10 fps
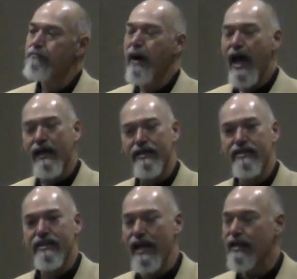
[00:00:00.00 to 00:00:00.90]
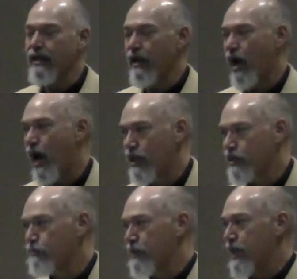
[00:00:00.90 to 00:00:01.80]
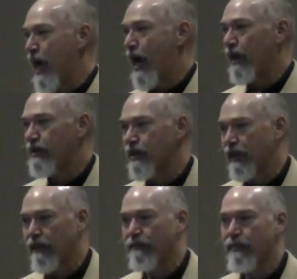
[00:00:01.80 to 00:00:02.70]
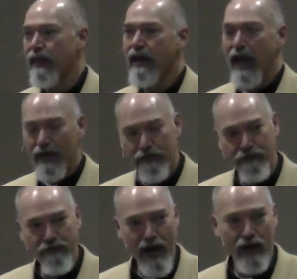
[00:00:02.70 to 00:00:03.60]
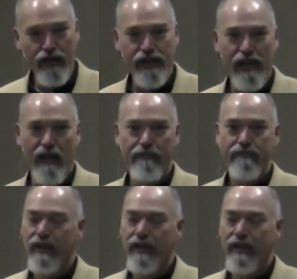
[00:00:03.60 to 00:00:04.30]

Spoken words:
by extending hospitality and fellowship,